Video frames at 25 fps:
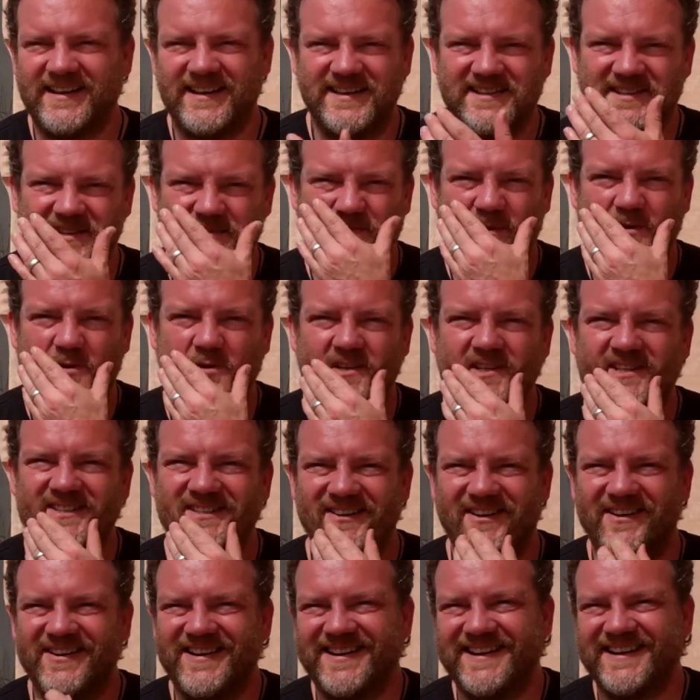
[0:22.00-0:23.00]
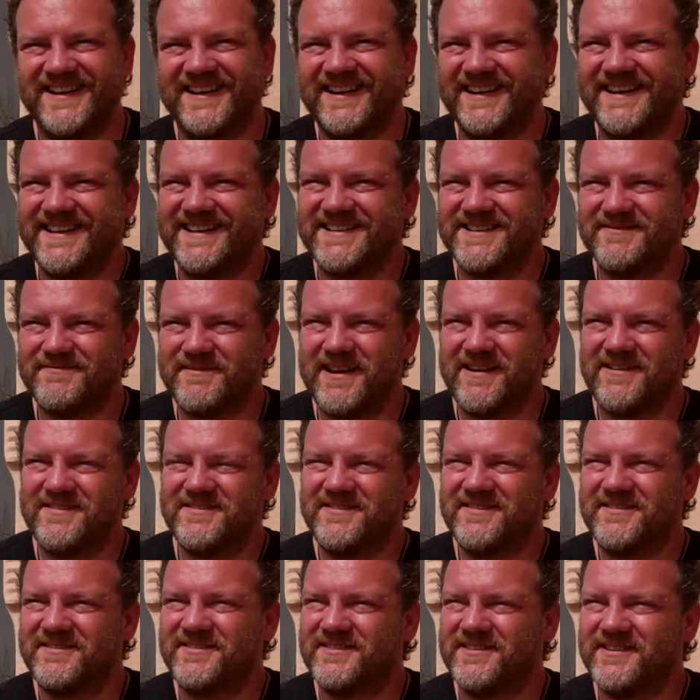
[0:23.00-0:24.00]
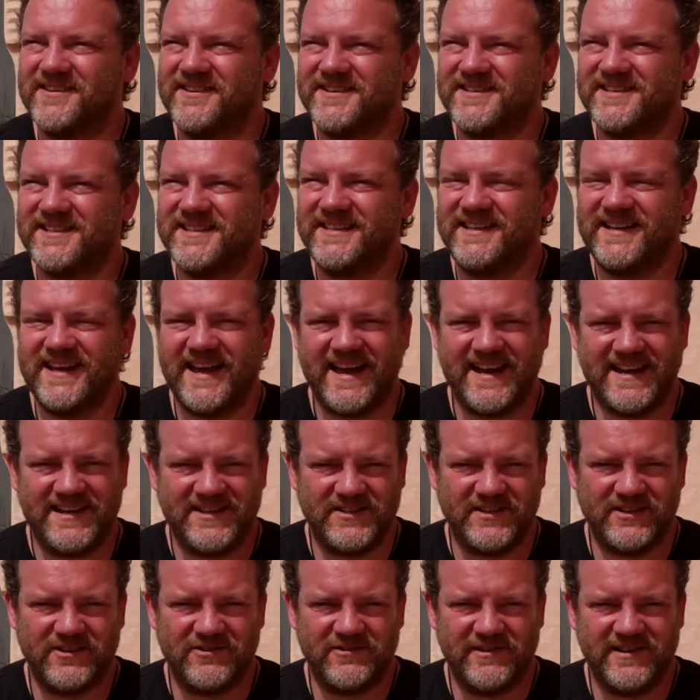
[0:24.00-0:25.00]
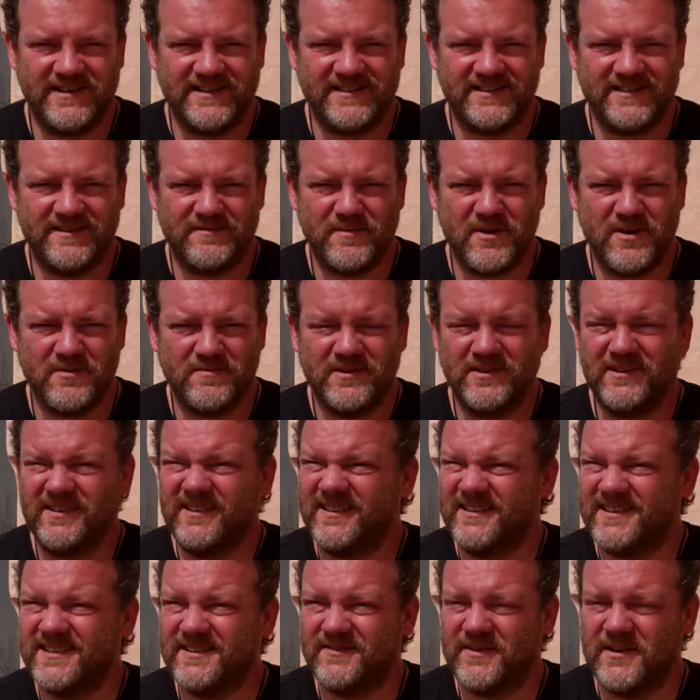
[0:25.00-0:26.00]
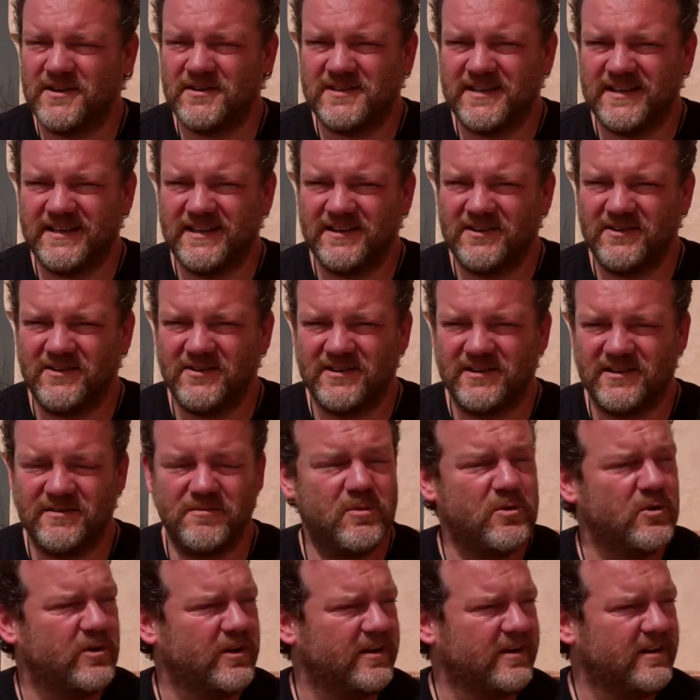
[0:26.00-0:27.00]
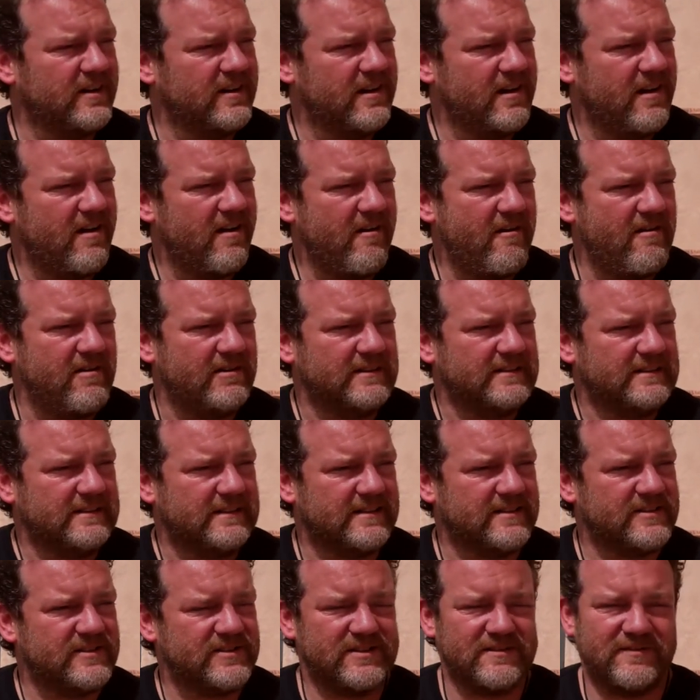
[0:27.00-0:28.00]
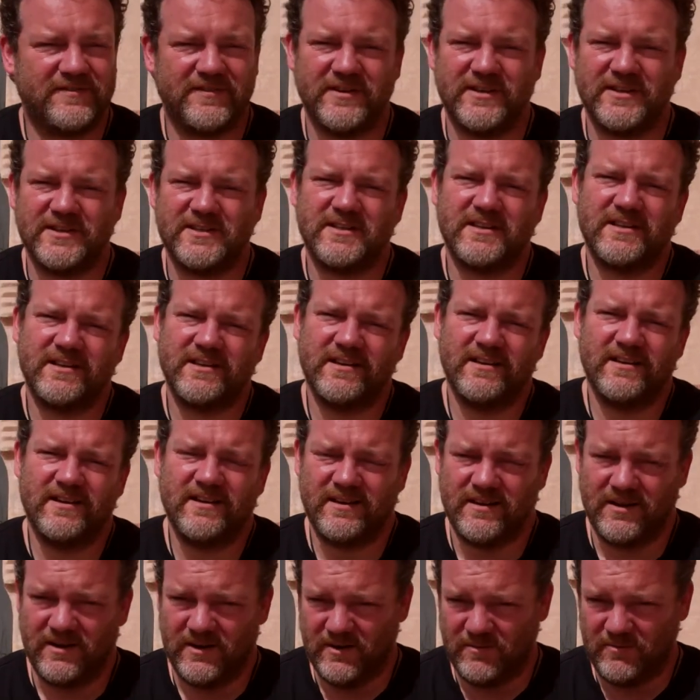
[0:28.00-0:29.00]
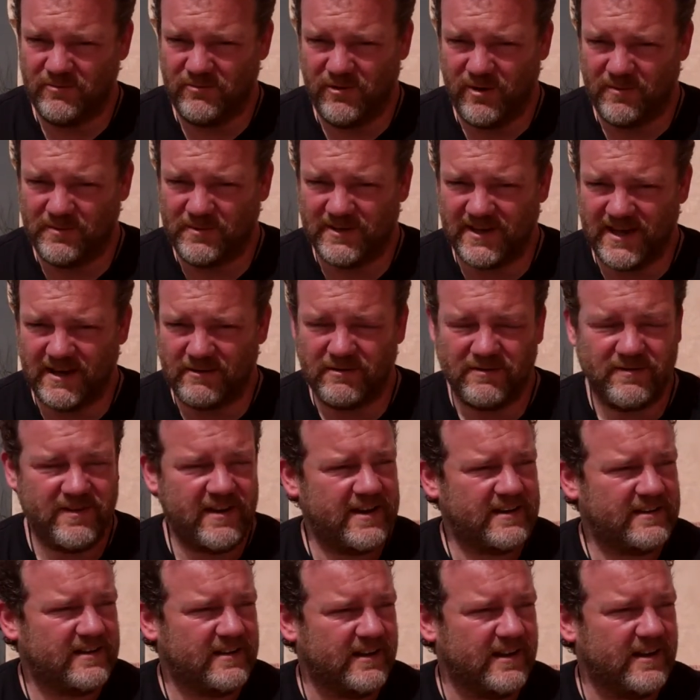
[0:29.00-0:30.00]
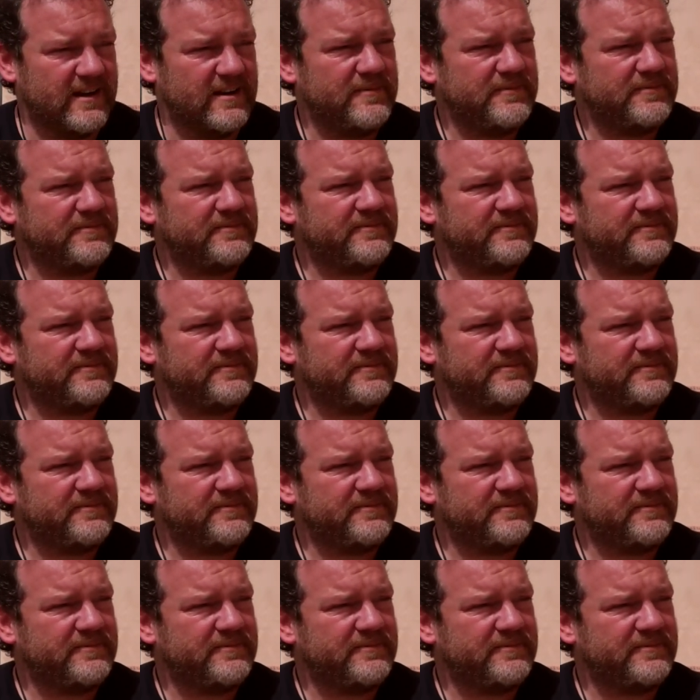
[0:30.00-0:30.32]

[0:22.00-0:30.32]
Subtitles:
It's a building site. It's about 38 degrees at the moment. It's about 10 o'clock in the morning. This is the first proper day we've had here.